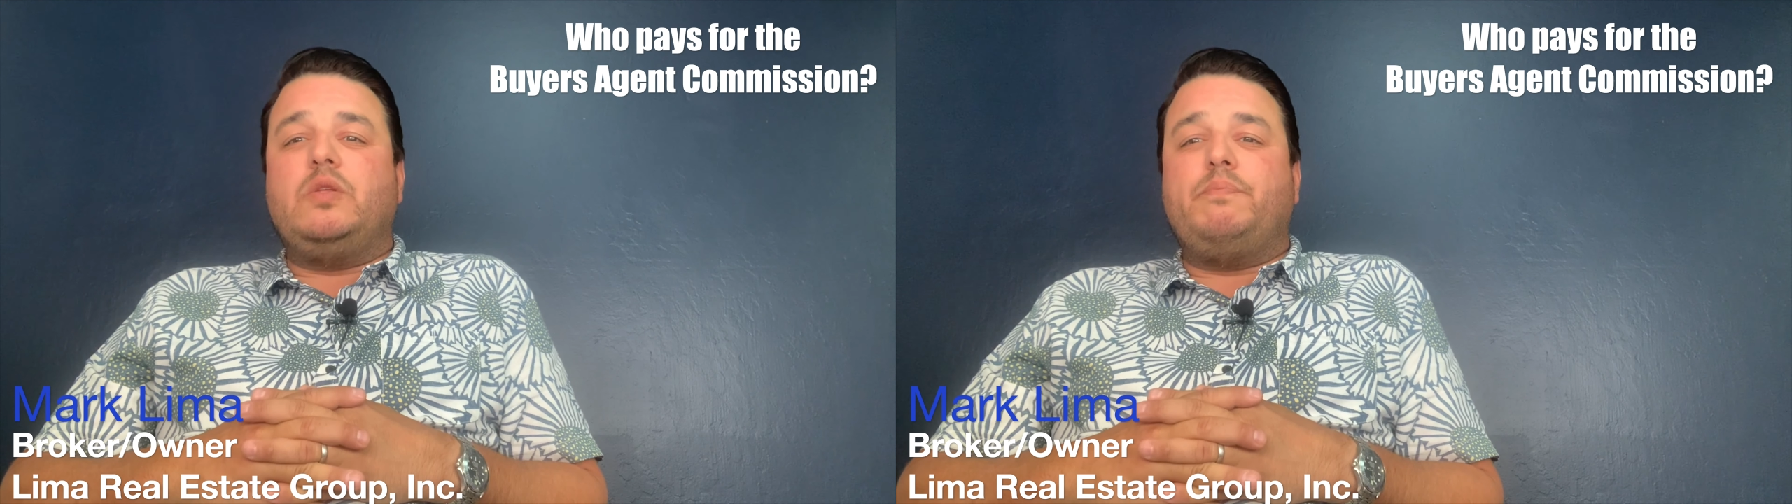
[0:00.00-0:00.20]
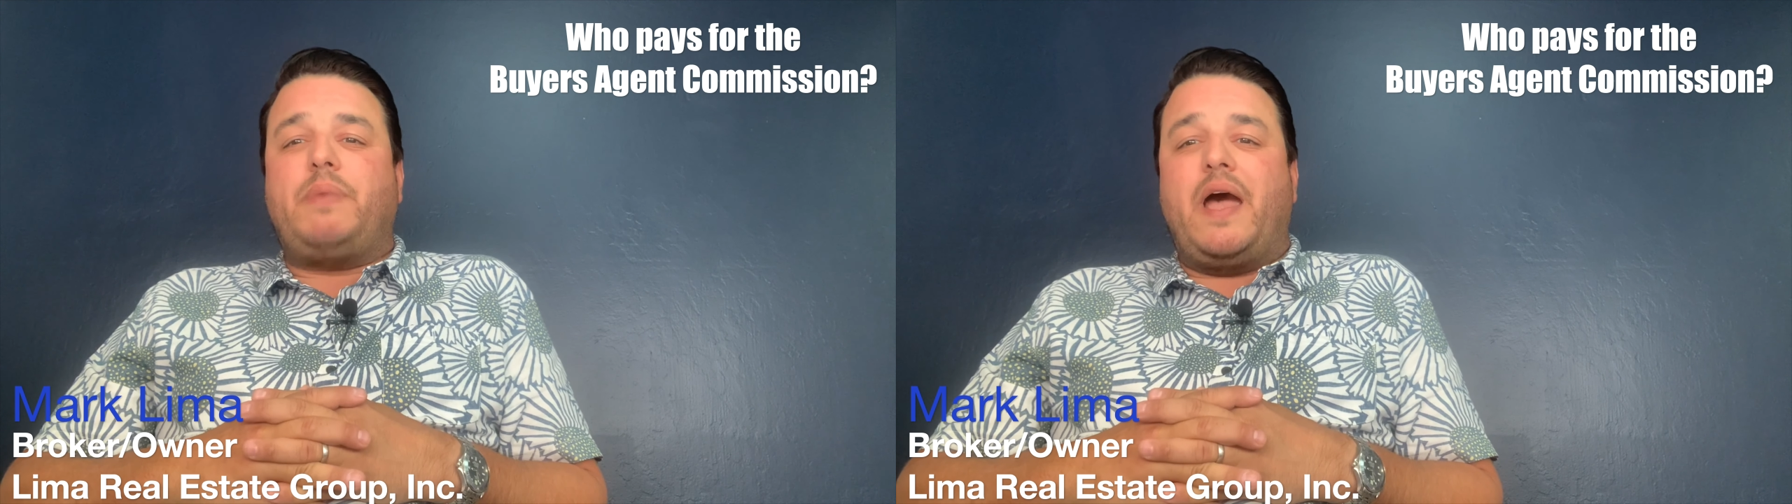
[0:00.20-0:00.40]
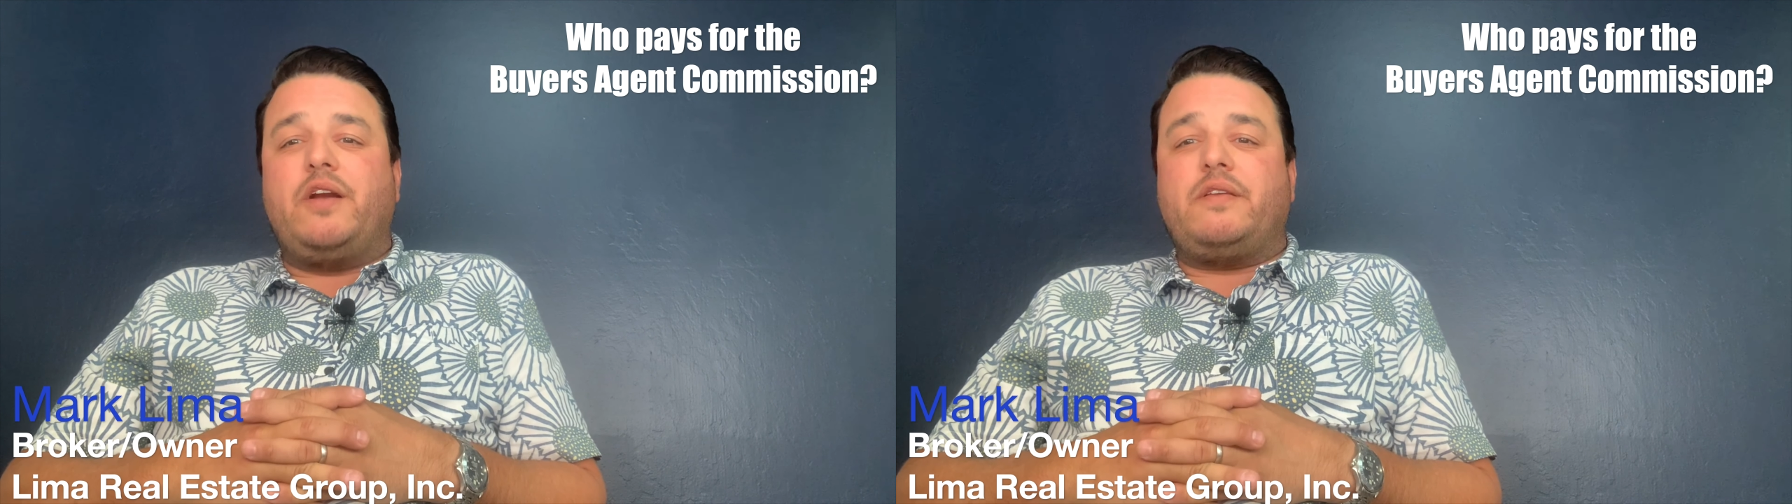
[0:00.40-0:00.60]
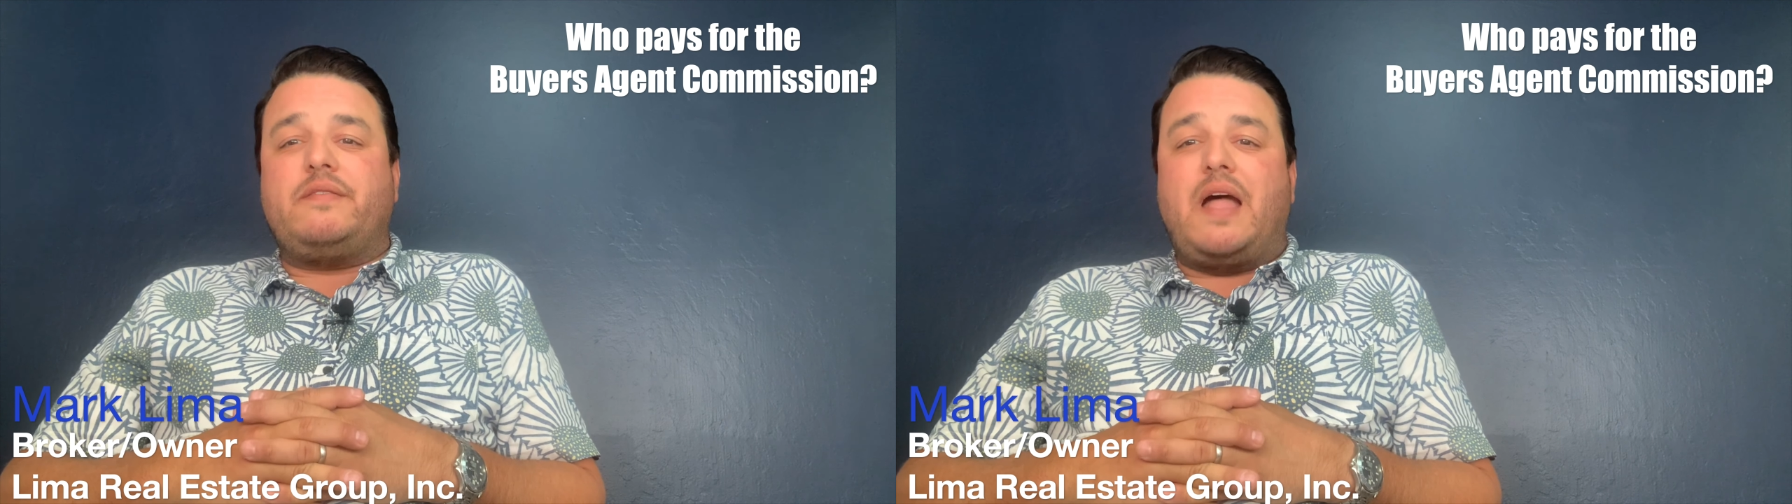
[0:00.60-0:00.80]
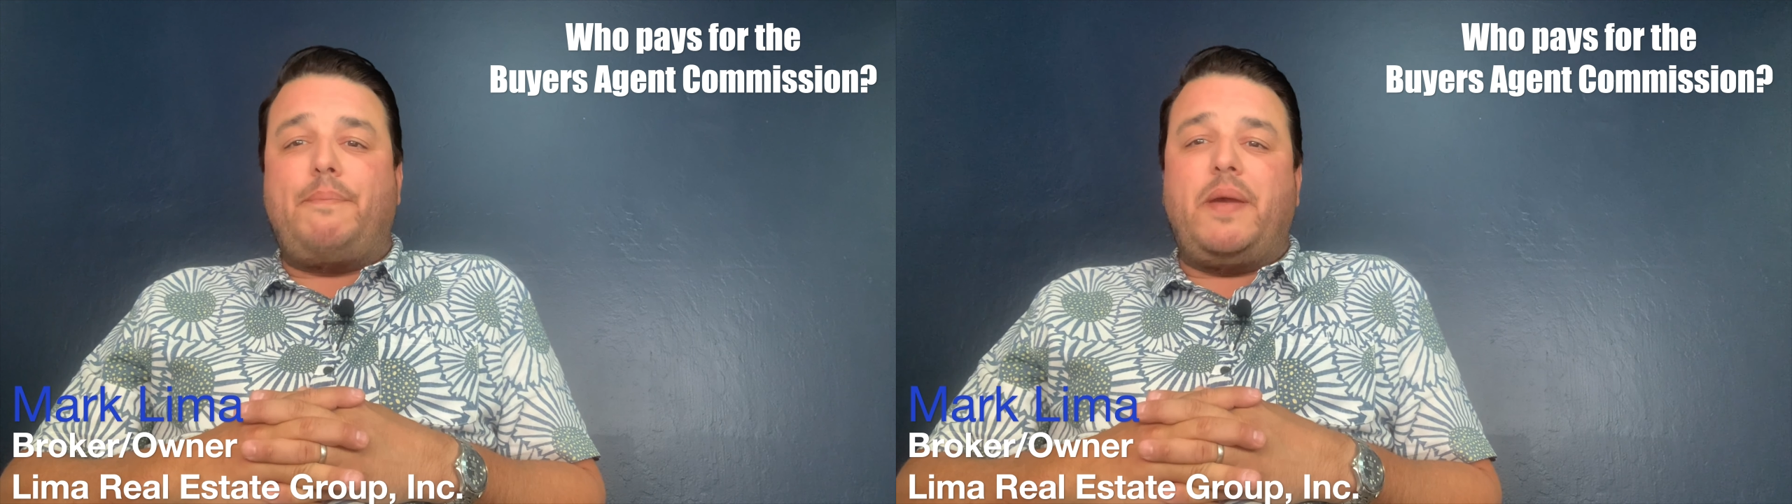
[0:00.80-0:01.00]
buyer does
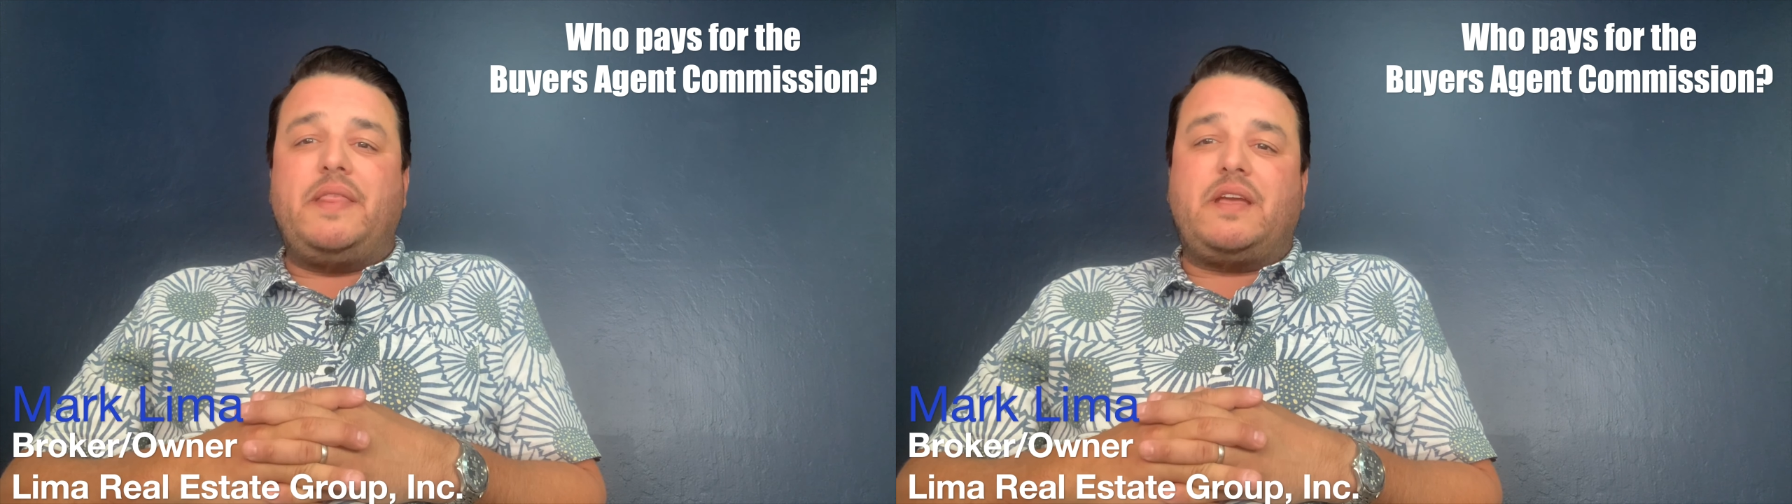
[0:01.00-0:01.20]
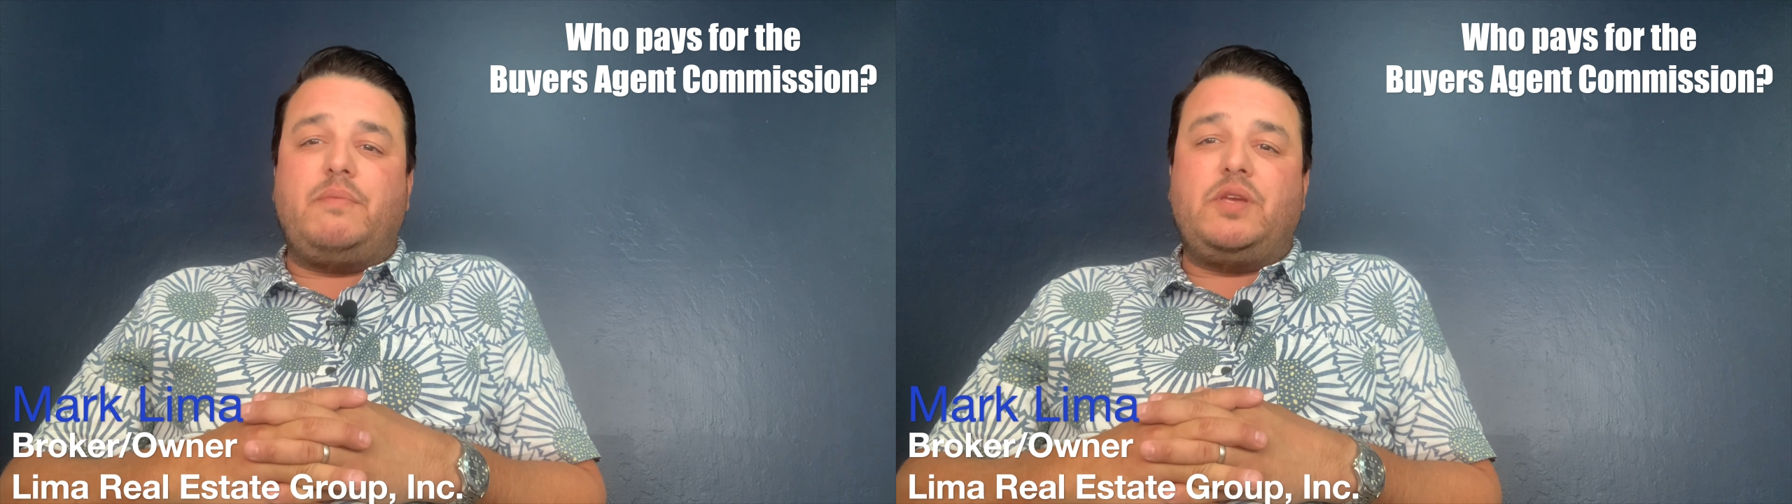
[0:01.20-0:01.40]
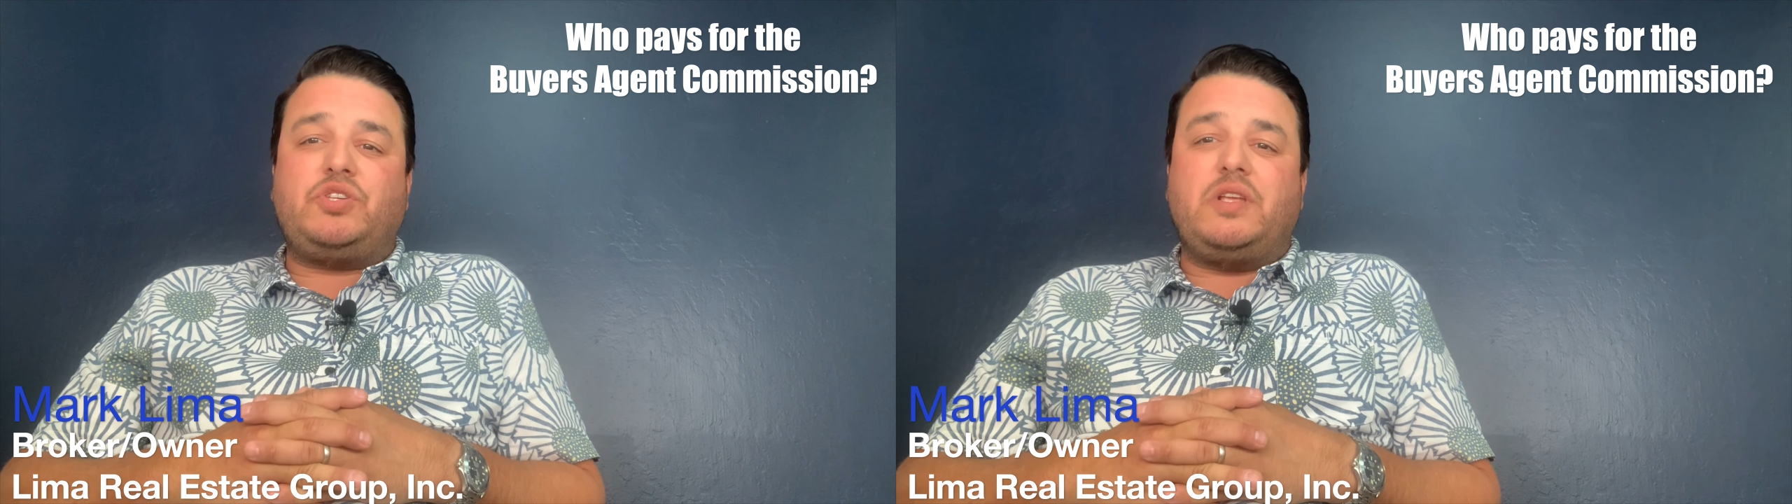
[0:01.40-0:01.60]
not pay the commission.